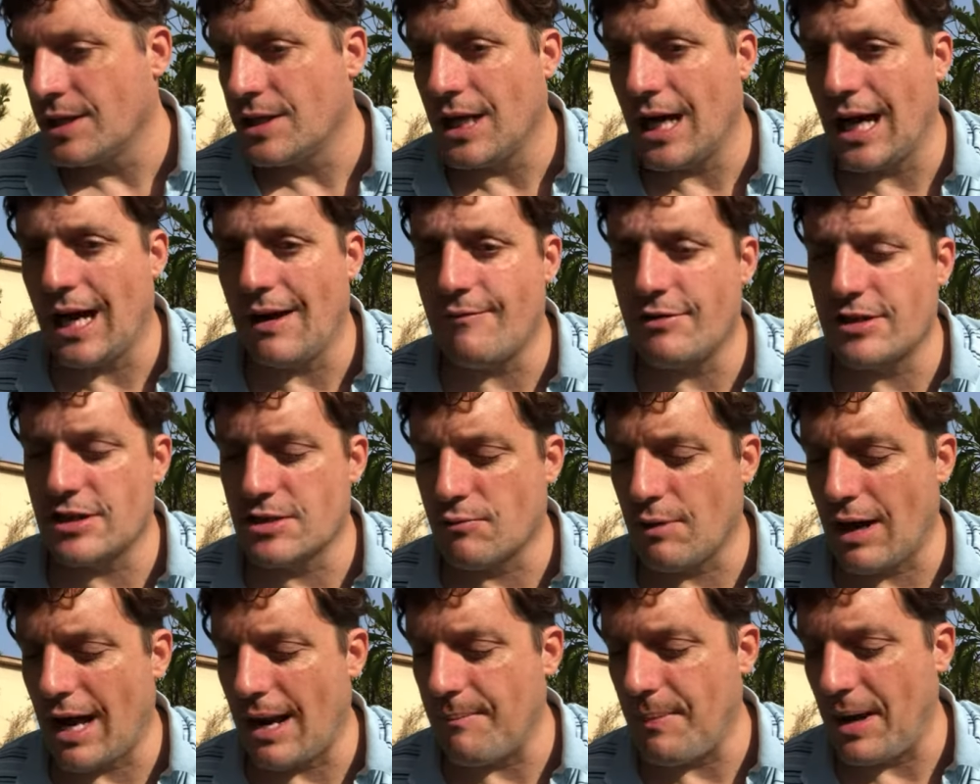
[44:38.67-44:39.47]
have his
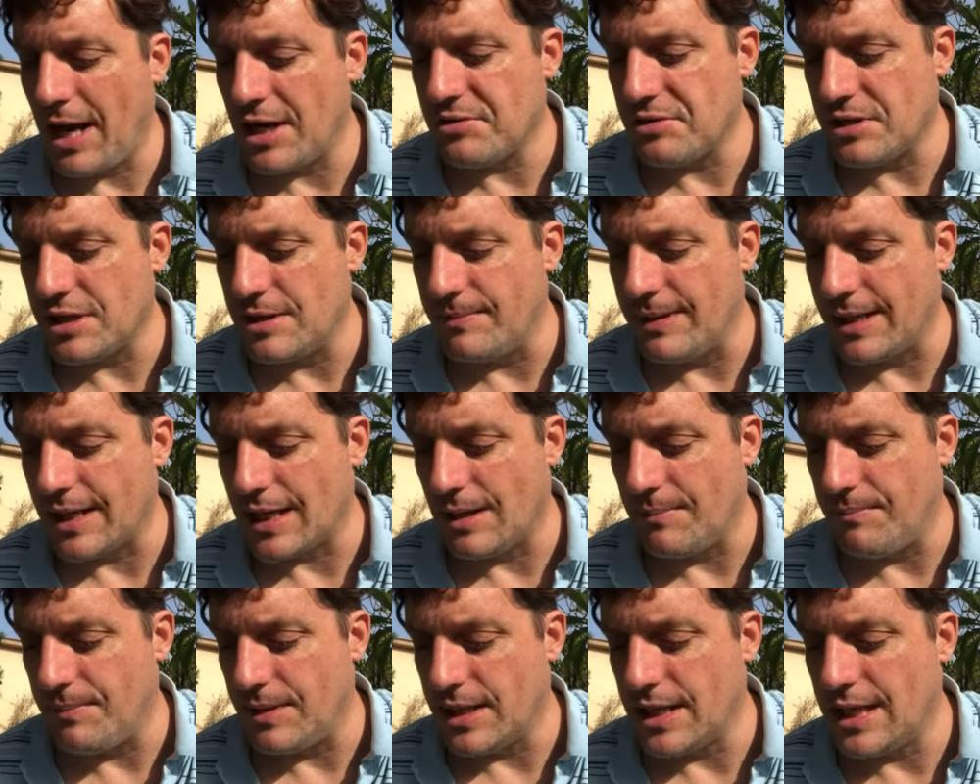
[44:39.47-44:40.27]
grand battery in the
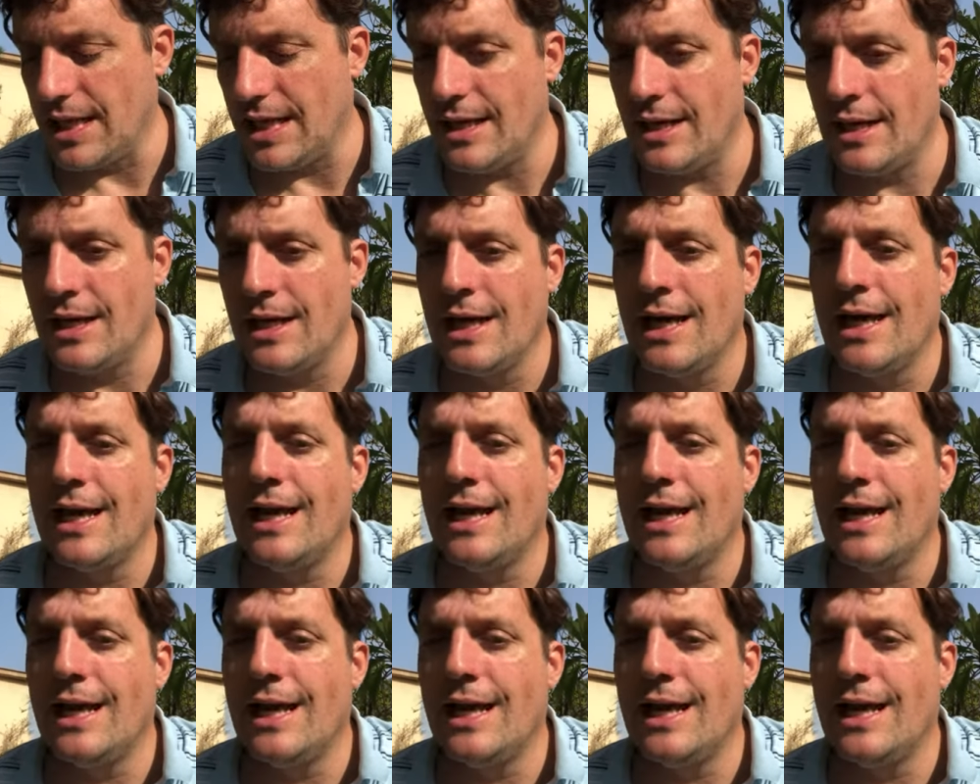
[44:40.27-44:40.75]
middle and begin.